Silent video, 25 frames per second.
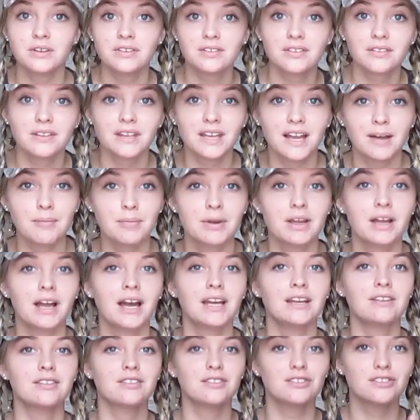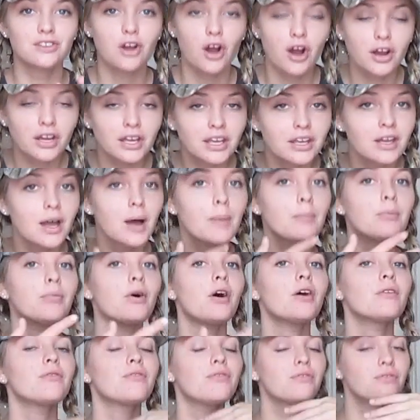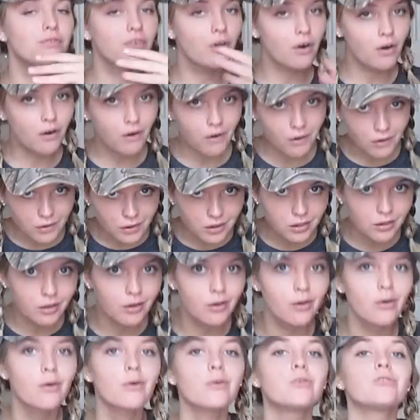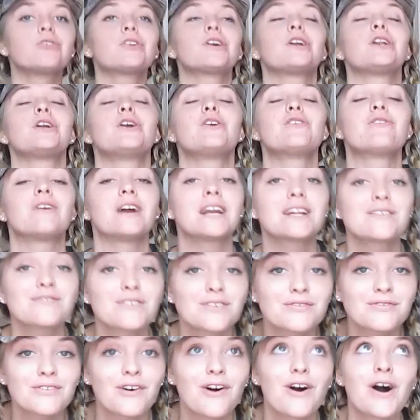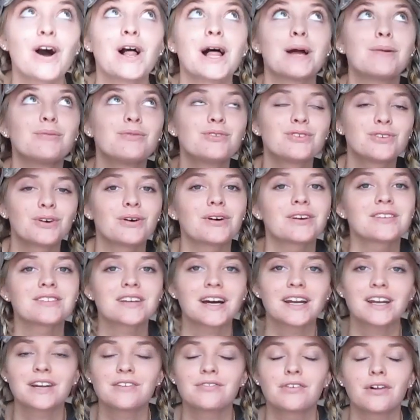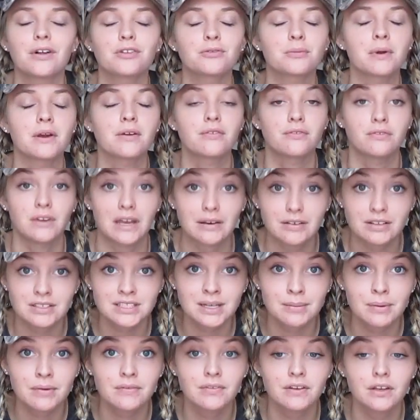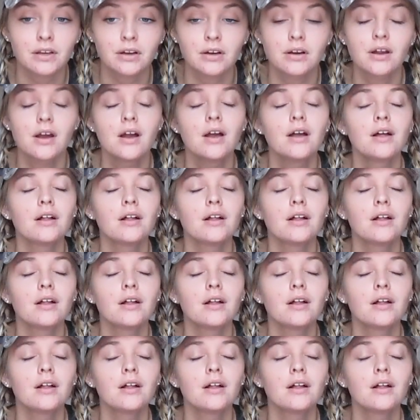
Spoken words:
Recently I've been kind of stocking up on fall clothes, getting ready for fall. I'm so excited. Fall is my favorite time of year.